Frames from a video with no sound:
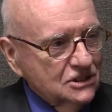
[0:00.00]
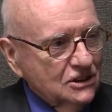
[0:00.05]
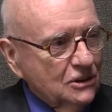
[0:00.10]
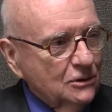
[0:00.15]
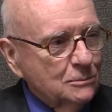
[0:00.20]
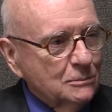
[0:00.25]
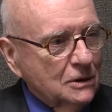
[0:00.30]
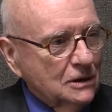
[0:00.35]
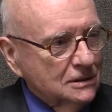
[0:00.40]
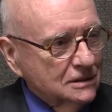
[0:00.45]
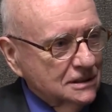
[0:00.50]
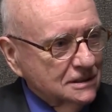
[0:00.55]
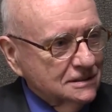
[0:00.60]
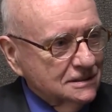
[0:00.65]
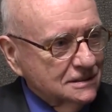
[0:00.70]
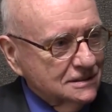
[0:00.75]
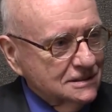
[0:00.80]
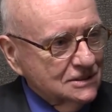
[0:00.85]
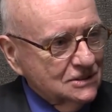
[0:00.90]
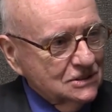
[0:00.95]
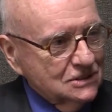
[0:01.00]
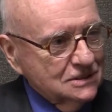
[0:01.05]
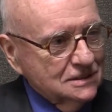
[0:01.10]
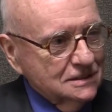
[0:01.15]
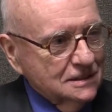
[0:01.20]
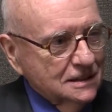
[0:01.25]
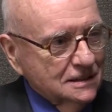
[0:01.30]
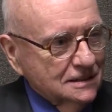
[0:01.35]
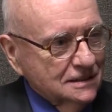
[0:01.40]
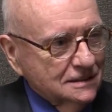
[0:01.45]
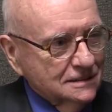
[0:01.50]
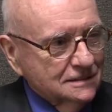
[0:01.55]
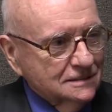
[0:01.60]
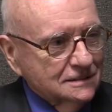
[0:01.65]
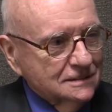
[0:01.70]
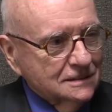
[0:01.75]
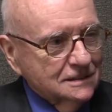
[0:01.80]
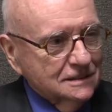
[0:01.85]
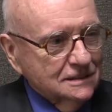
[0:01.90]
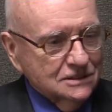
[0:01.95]
no mullions,
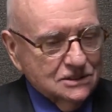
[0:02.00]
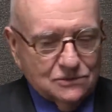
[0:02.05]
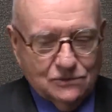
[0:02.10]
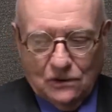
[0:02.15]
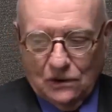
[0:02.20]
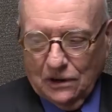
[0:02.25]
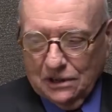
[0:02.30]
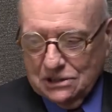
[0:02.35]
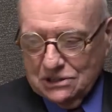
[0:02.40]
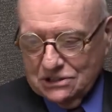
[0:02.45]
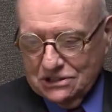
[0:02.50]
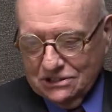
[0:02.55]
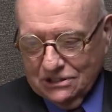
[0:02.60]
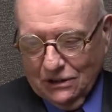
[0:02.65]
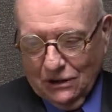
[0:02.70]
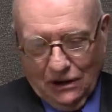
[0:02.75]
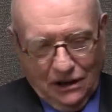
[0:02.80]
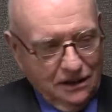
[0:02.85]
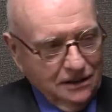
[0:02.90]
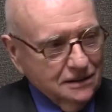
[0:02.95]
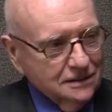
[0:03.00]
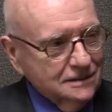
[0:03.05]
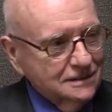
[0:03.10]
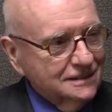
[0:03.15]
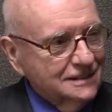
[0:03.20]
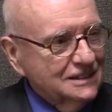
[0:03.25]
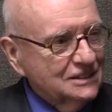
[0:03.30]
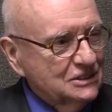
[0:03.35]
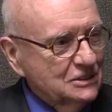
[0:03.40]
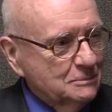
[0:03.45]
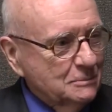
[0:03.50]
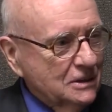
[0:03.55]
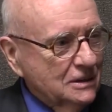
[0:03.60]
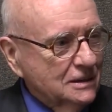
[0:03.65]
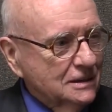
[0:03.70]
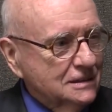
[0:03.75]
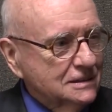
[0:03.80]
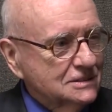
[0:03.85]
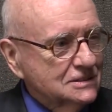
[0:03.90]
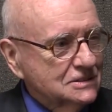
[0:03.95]
and it's very stark in the
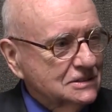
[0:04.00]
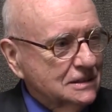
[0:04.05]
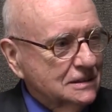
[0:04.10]
mines.